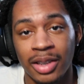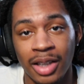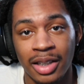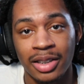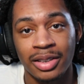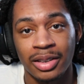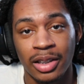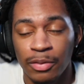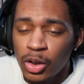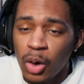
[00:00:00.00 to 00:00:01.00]
like.
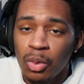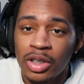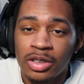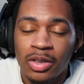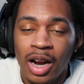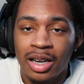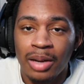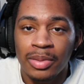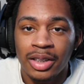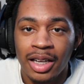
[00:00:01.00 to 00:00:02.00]
If you don't want to subscribe,
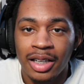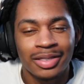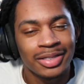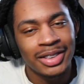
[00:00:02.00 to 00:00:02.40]
comment, like.